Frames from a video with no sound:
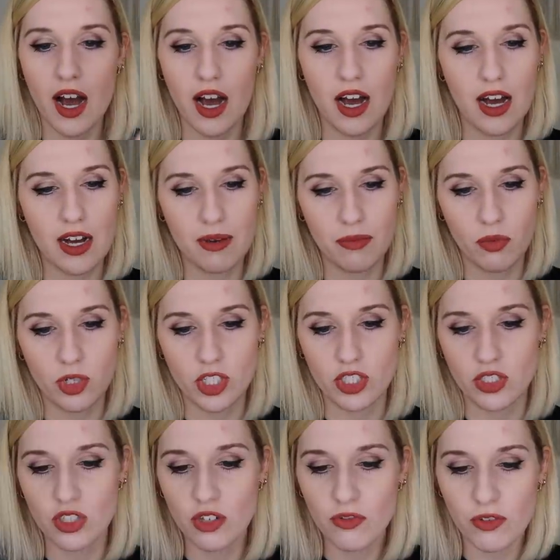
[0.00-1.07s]
um, which
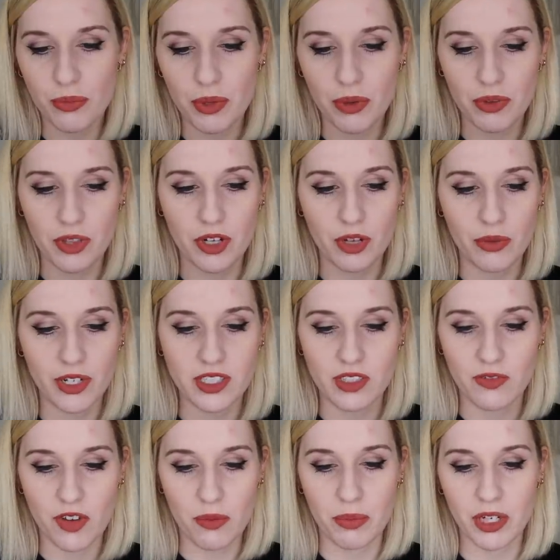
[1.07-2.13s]
is good for me with little wrists.
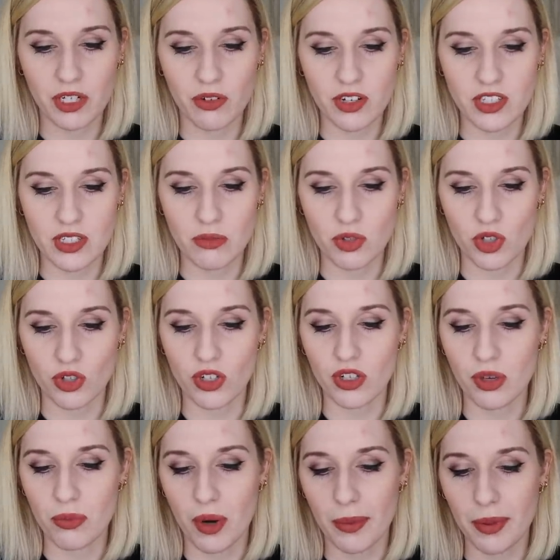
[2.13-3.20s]
If you have bigger wrists, I'm sure you
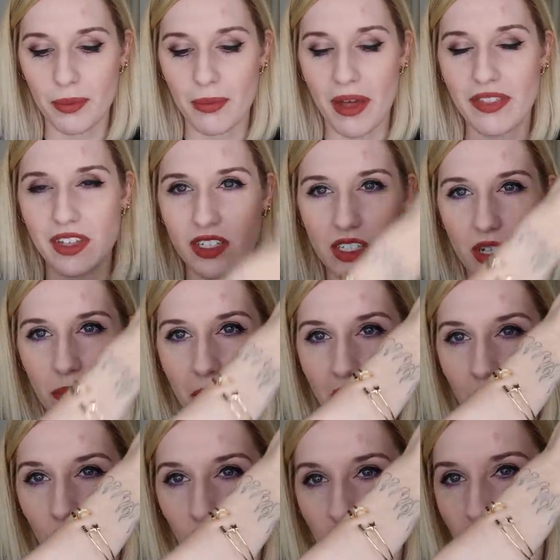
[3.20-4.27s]
can probably bend this to make
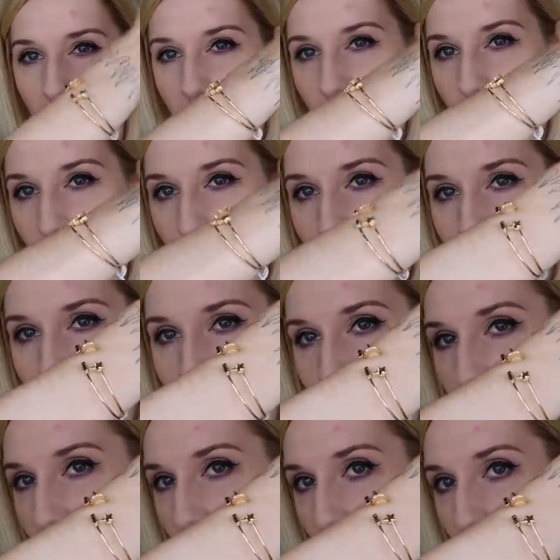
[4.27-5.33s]
it work a little bit better,
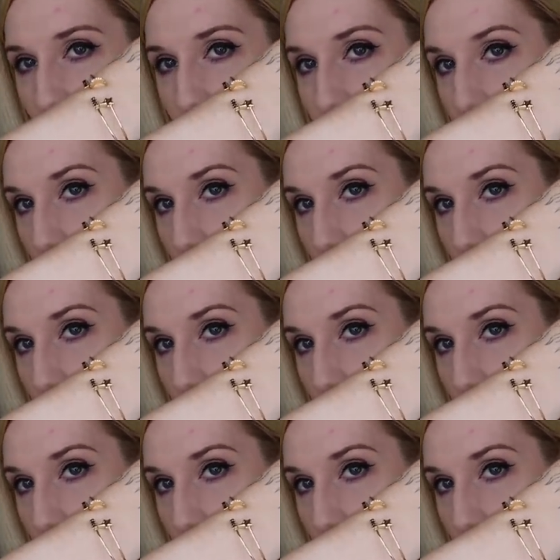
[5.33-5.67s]
so